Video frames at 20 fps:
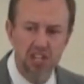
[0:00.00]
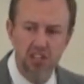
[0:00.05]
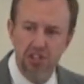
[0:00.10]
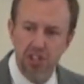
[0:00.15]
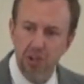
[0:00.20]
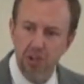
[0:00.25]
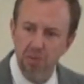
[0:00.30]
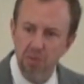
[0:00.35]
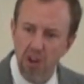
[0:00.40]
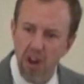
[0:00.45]
do
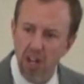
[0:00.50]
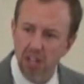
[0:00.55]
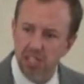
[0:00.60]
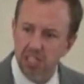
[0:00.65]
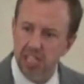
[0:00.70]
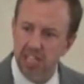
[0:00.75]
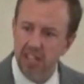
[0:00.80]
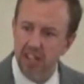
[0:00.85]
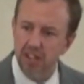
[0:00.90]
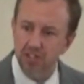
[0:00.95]
you not
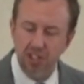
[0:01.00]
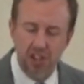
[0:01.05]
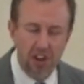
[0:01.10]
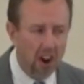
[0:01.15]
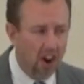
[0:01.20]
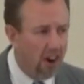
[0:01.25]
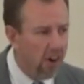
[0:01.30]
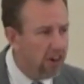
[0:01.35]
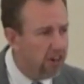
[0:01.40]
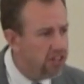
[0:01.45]
see there's an
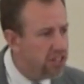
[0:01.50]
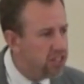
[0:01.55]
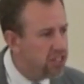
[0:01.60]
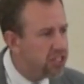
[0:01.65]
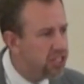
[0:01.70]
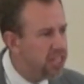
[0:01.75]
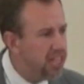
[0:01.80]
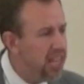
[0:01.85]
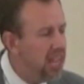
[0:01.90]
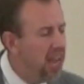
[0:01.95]

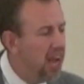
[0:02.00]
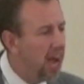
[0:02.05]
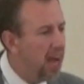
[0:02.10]
urgency